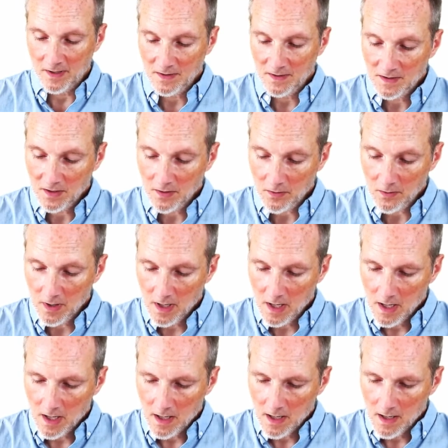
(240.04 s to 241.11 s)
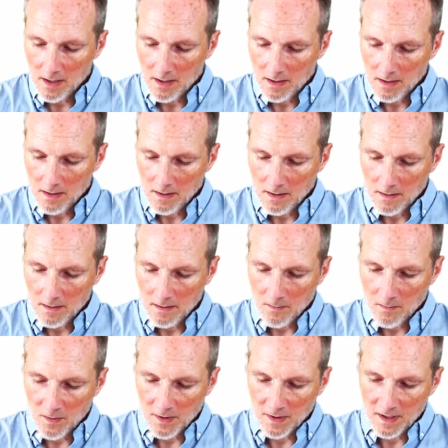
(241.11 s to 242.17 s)
So
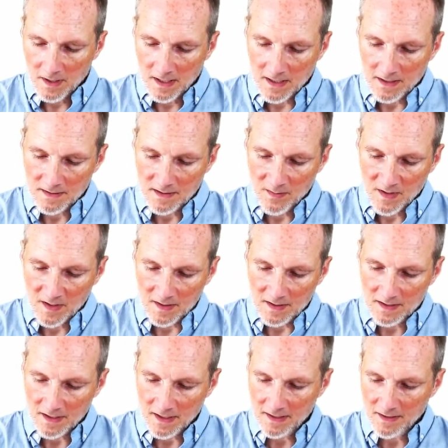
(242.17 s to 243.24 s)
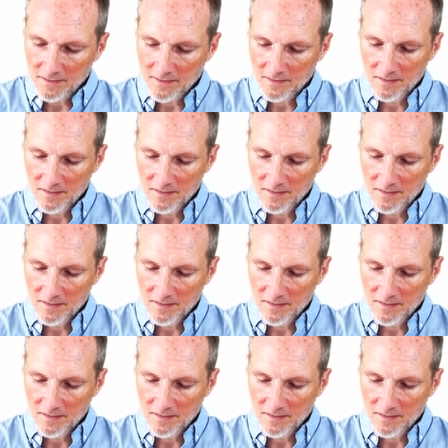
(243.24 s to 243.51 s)
we're going to get something that's kind of